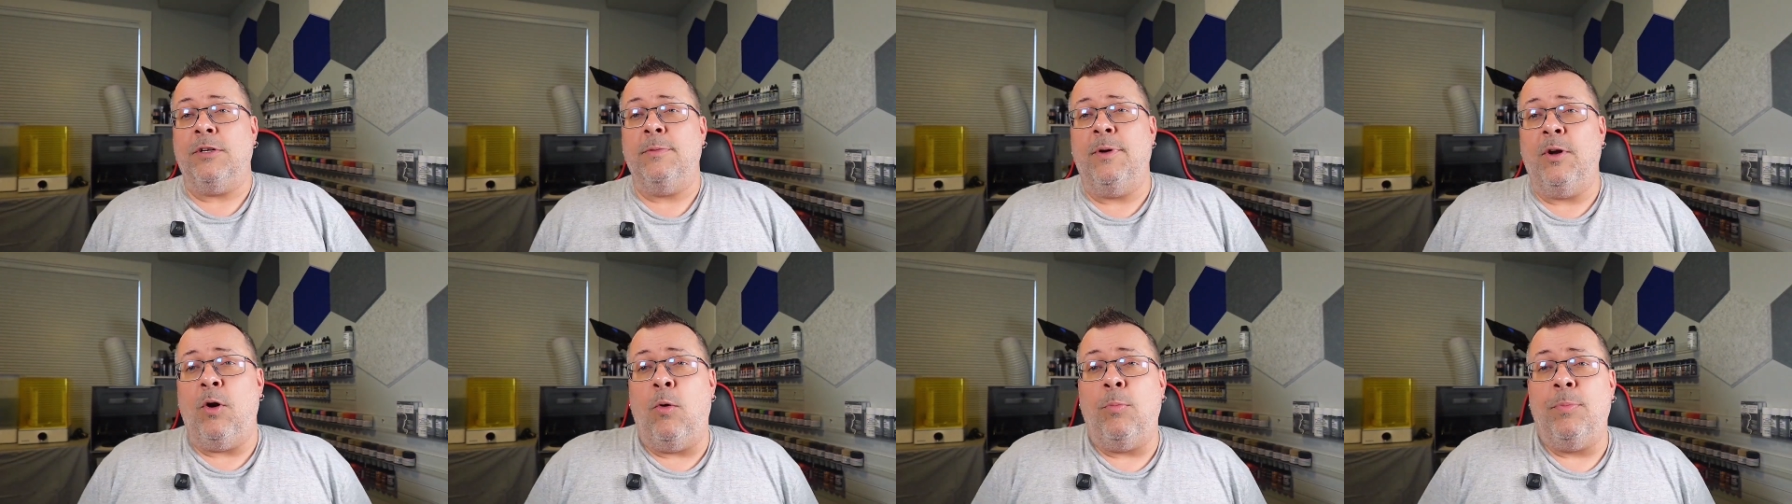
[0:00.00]

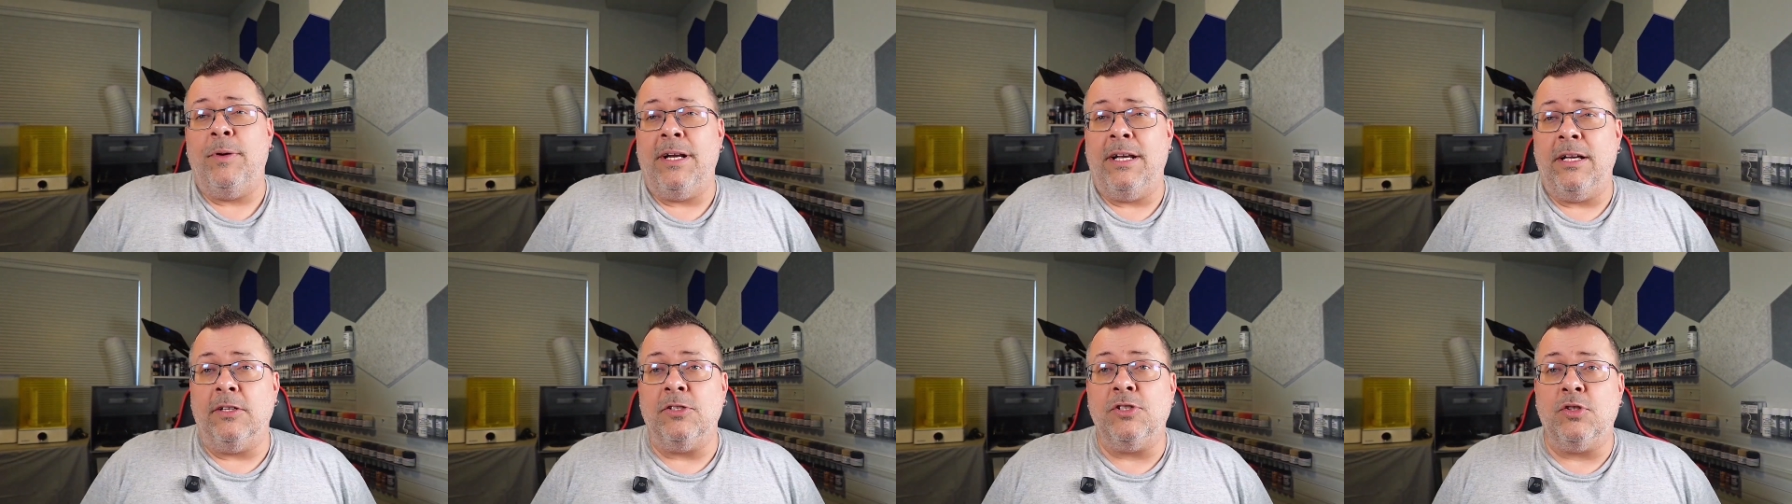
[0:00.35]
to be
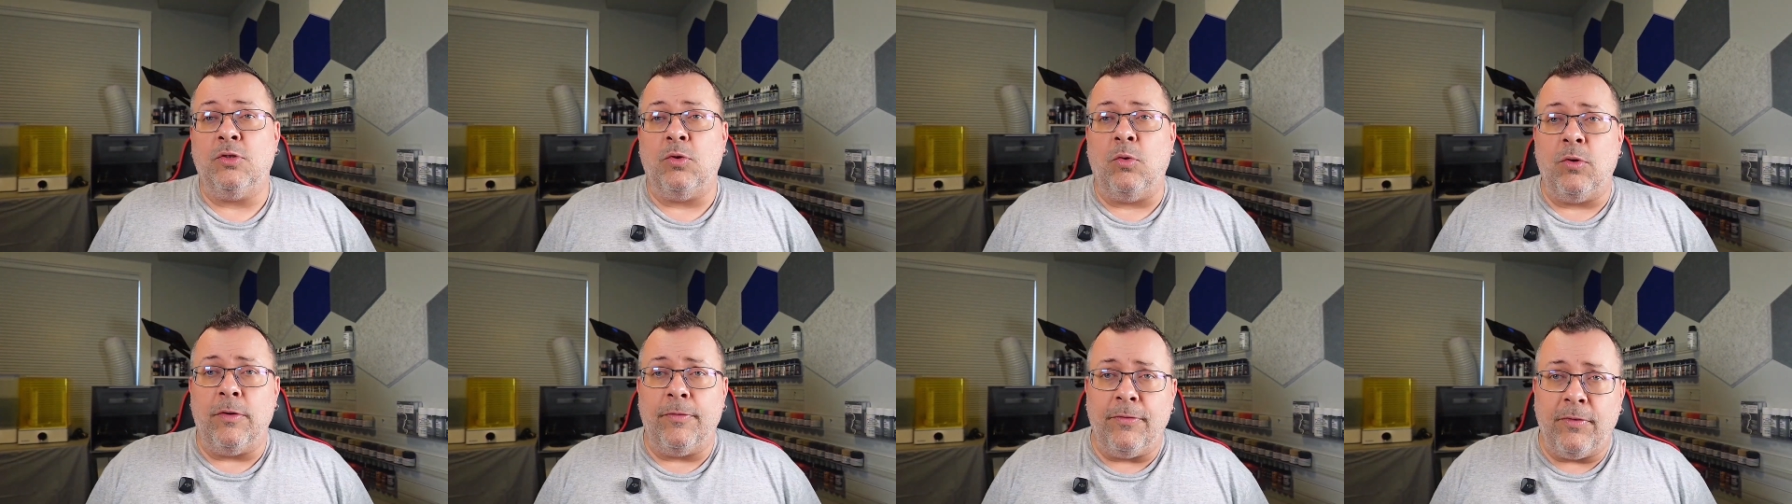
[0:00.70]
opening a
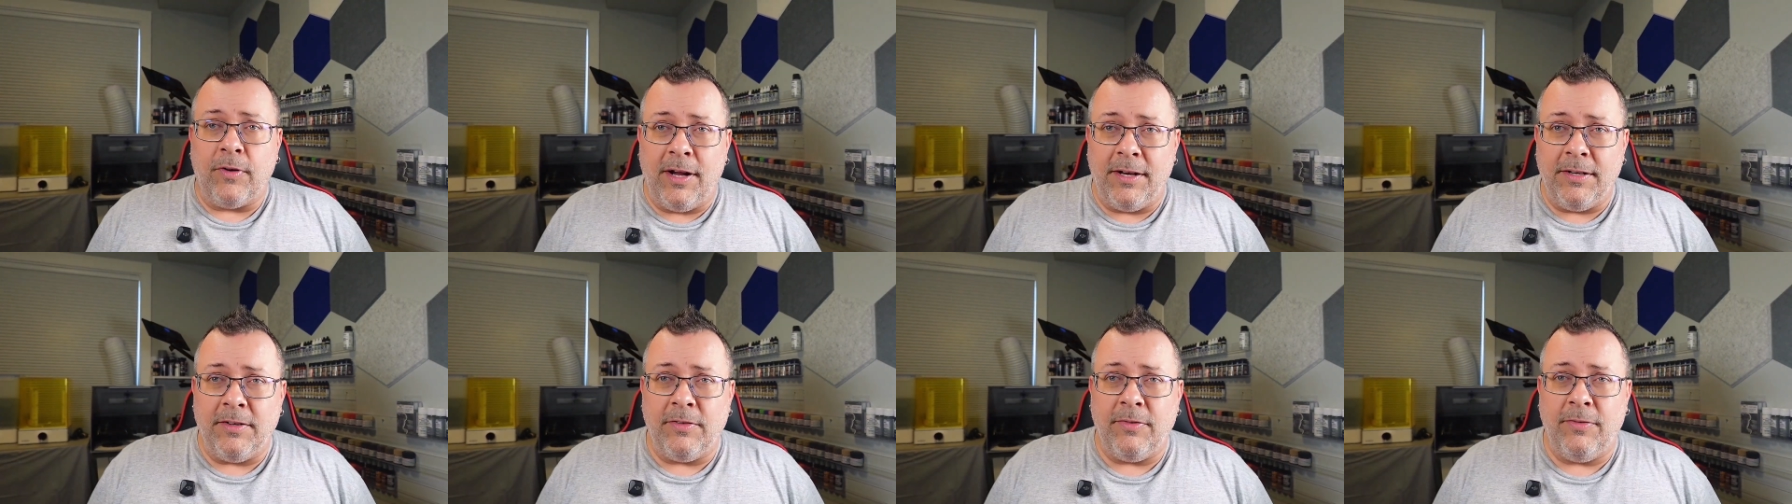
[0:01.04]

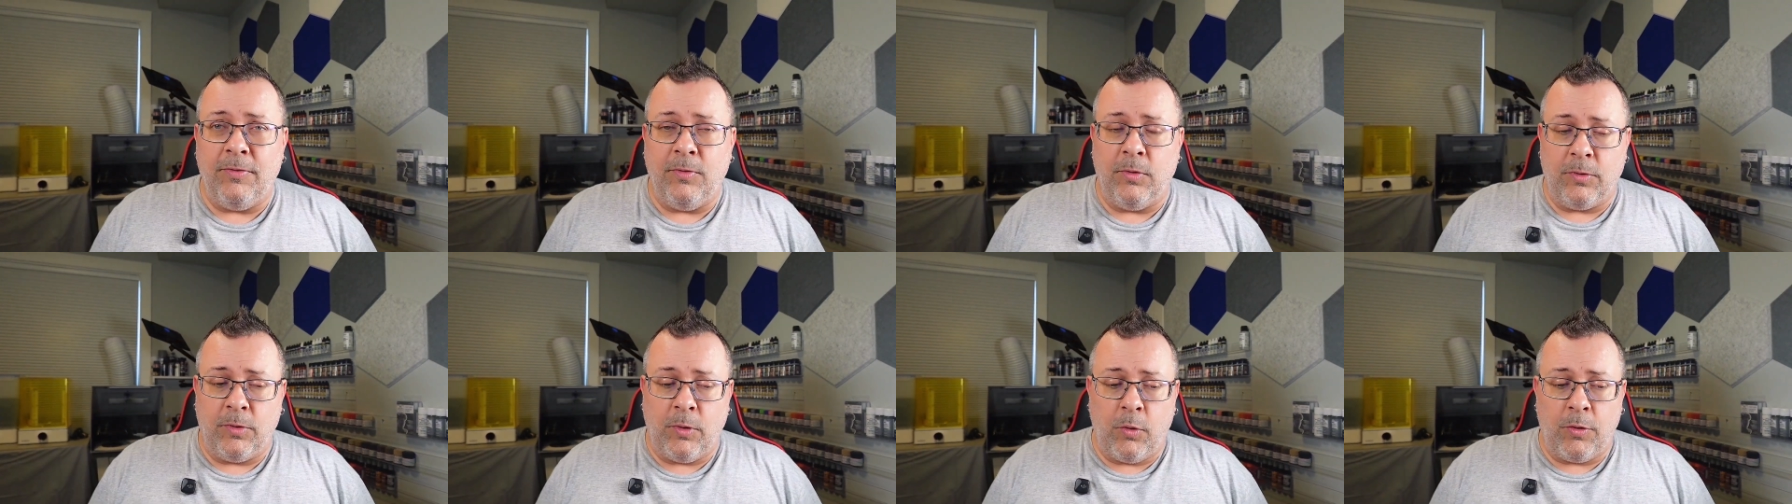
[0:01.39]
storefront
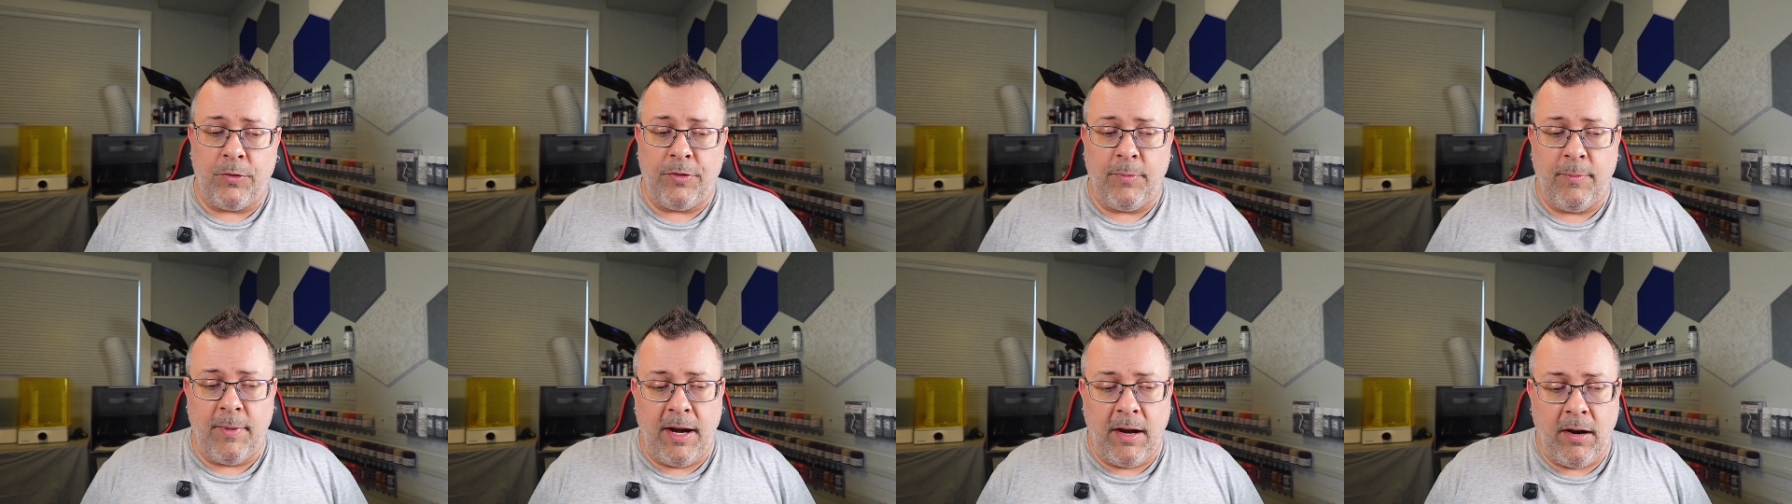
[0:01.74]
for
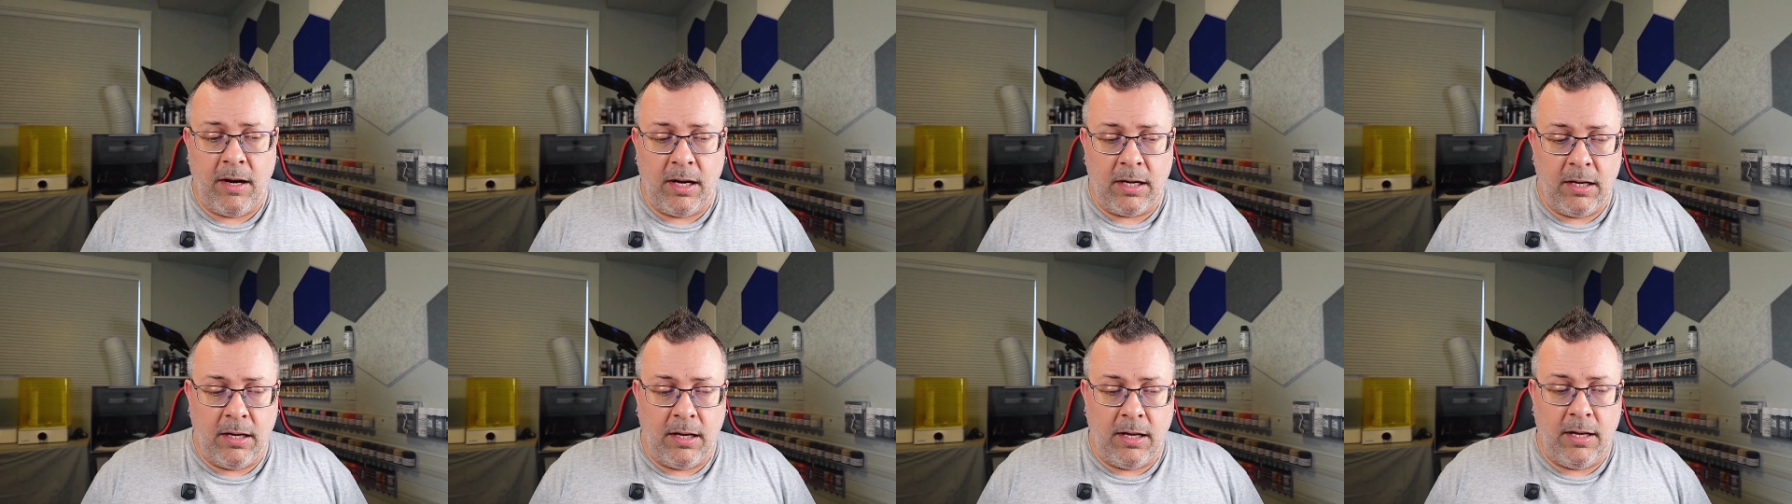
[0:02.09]
North
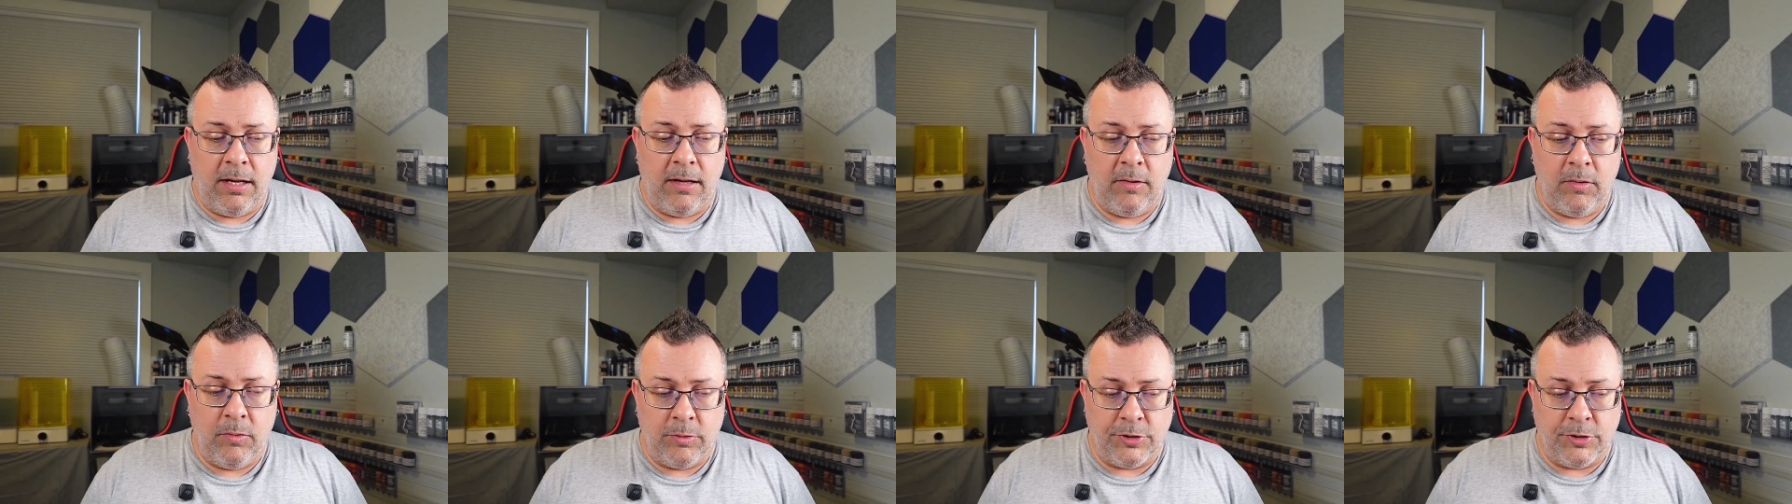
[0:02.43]
America,